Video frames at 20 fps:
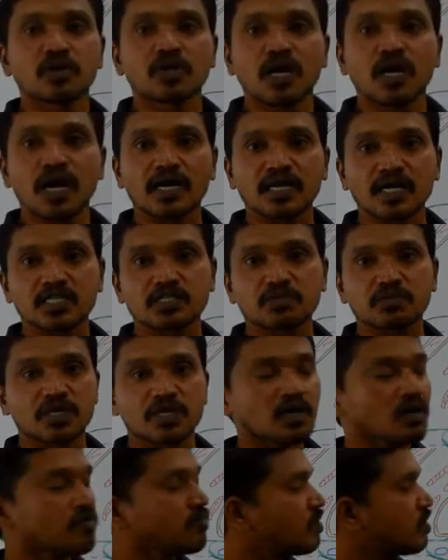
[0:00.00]
attachment
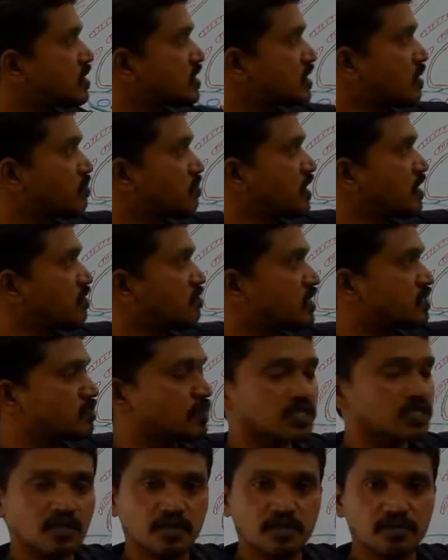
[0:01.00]
of subclavius
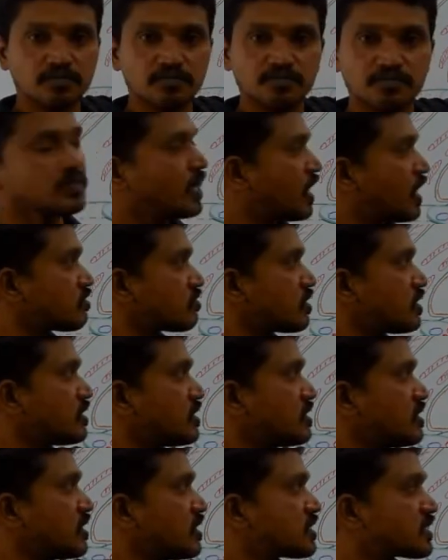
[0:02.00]
muscle.
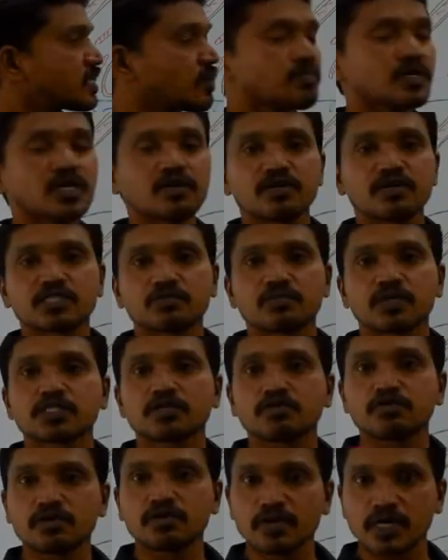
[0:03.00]
Actually subclavius muscle
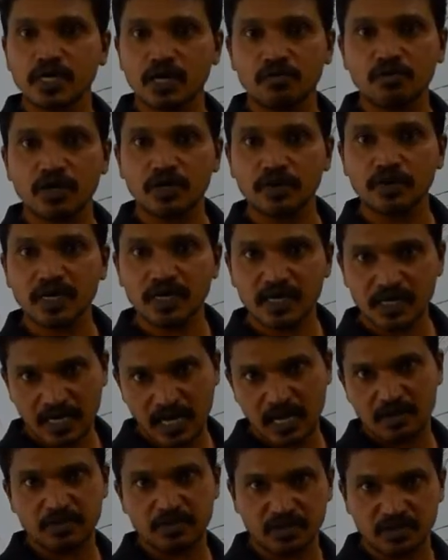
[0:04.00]
will be covered by
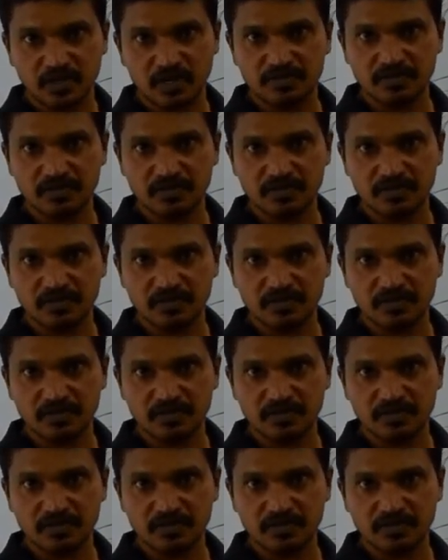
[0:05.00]
clavipectoral